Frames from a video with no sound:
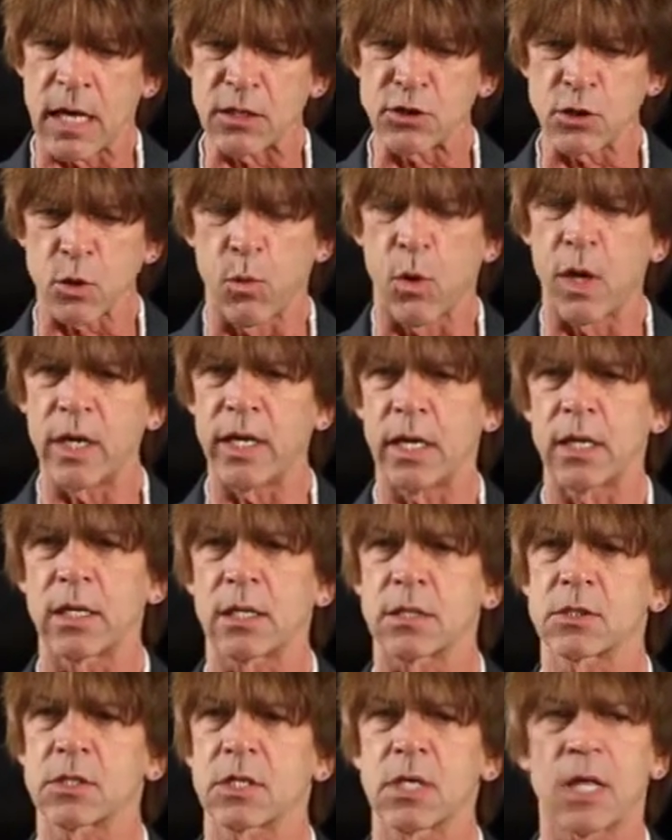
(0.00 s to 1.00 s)
took one
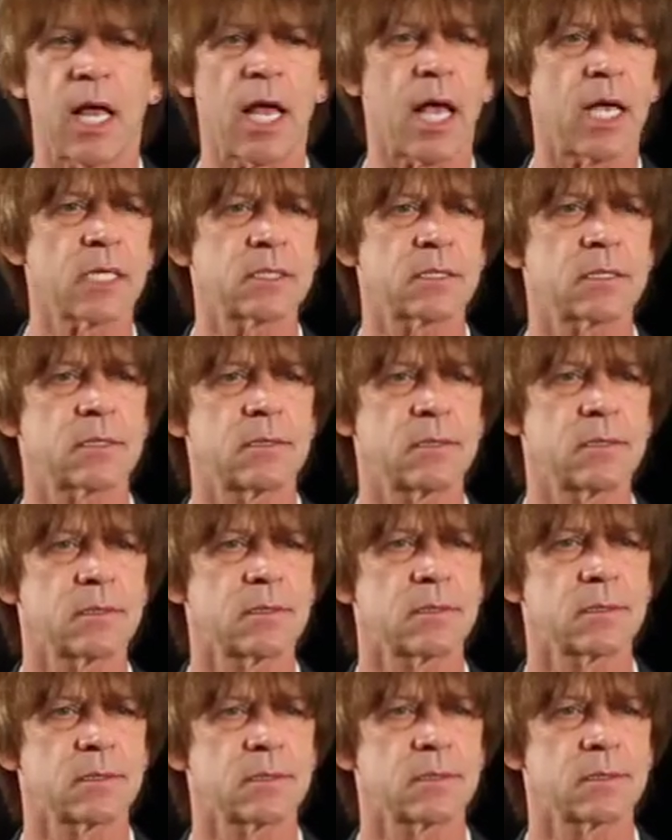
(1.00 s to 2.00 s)
English class
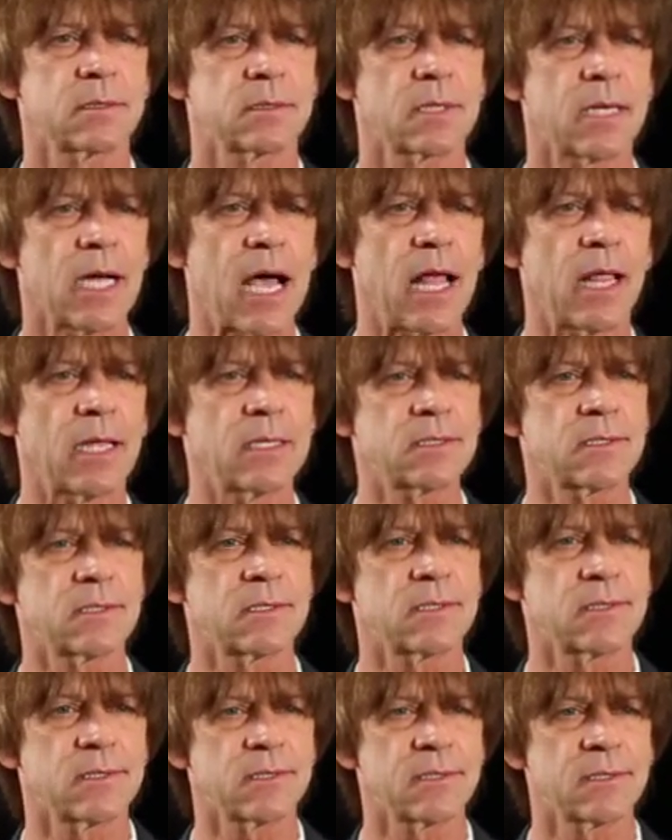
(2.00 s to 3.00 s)
in college
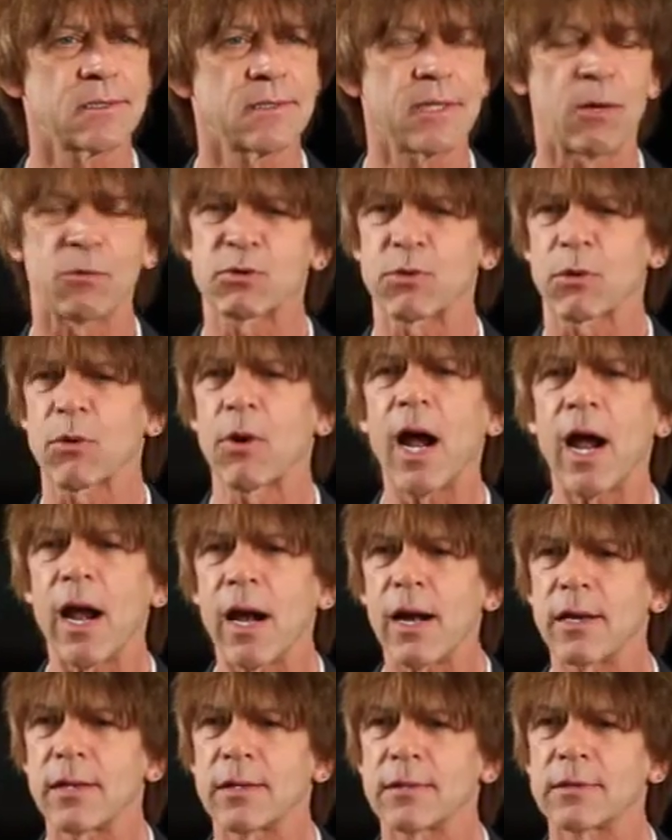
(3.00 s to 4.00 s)
that was
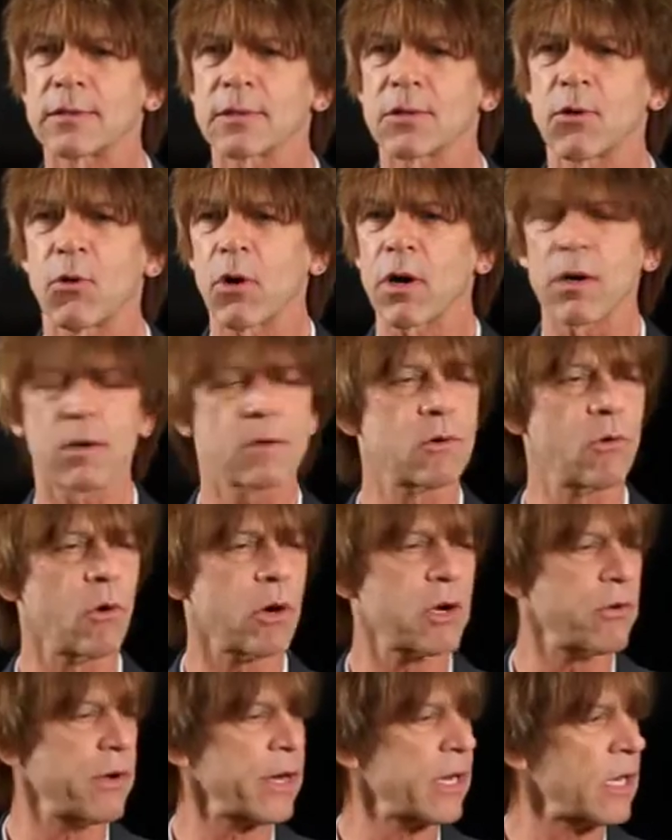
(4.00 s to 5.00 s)
required, core
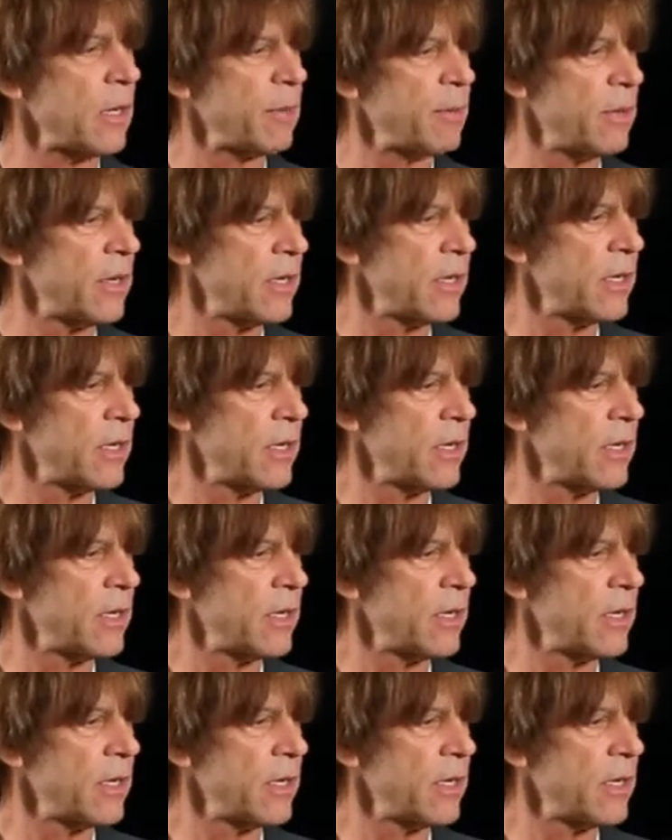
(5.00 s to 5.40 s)
curriculum.